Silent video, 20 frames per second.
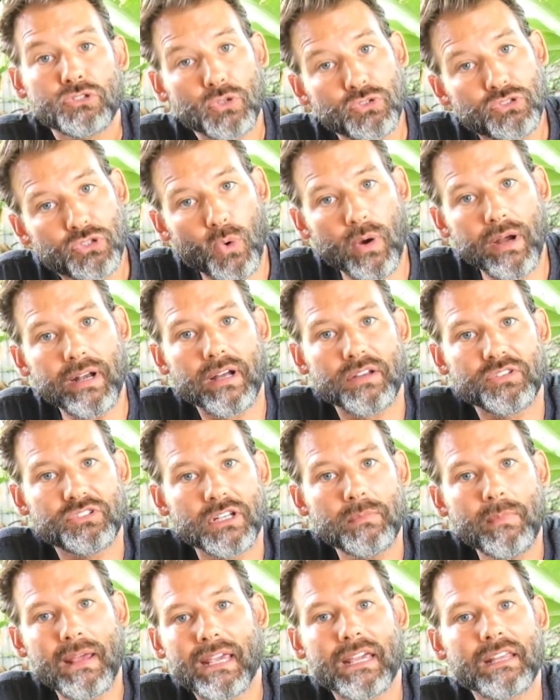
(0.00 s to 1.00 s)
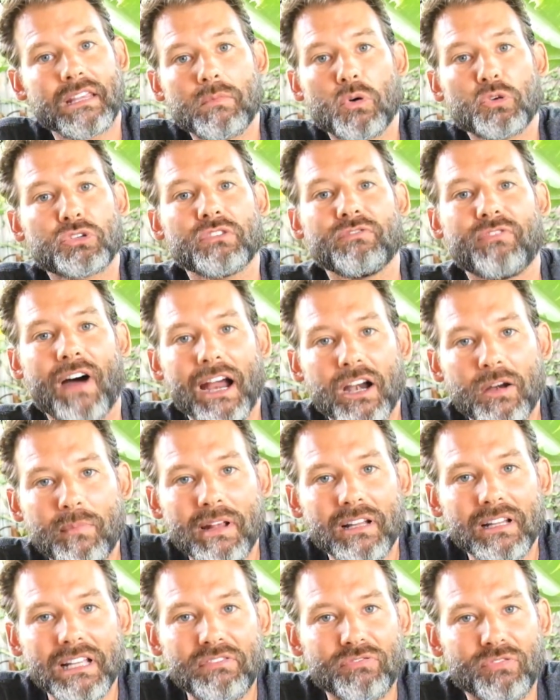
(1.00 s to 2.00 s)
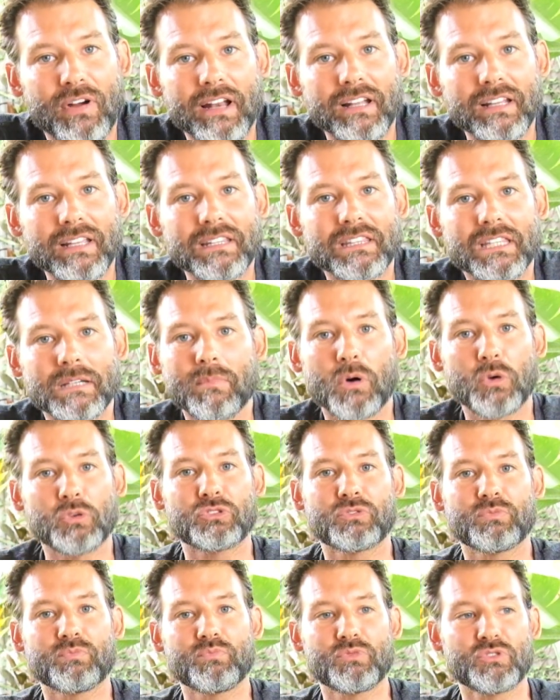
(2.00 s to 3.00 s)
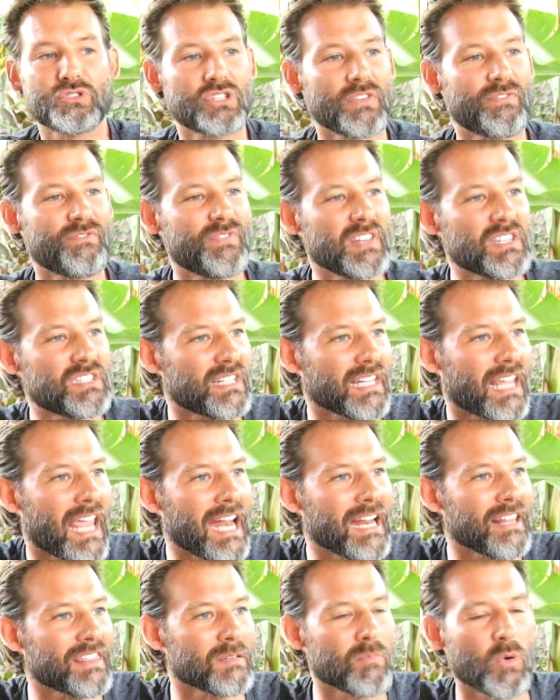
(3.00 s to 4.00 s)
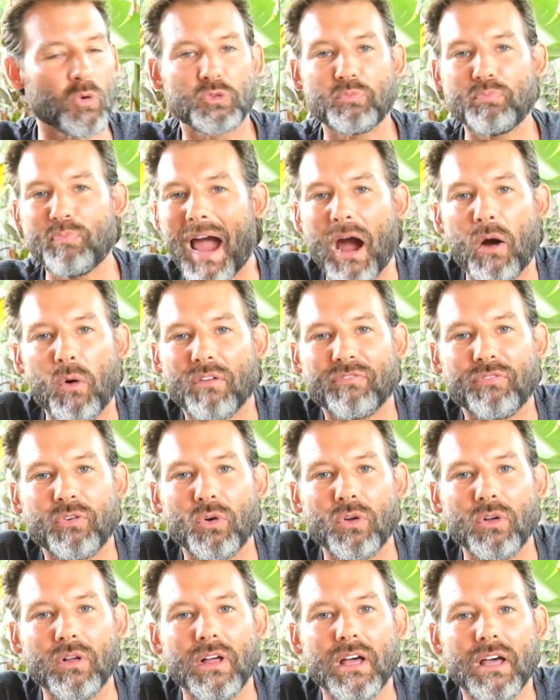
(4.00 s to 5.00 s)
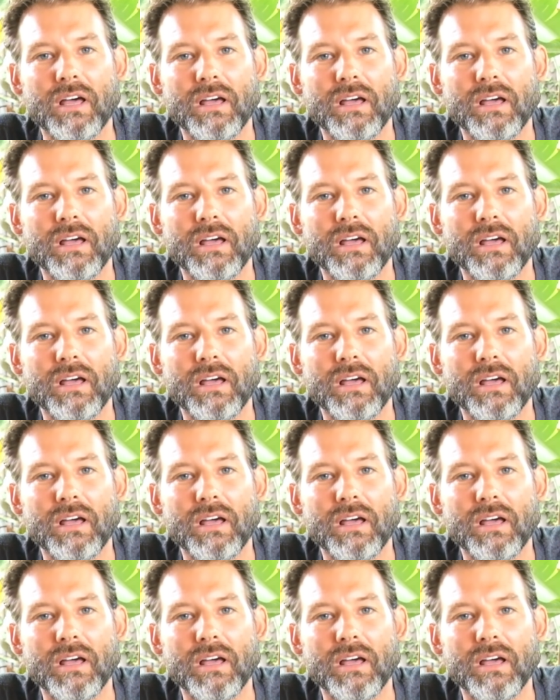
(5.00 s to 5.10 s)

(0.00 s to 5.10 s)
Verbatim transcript: So join us in making the most environmentally friendly, the most sophisticated, the most powerful,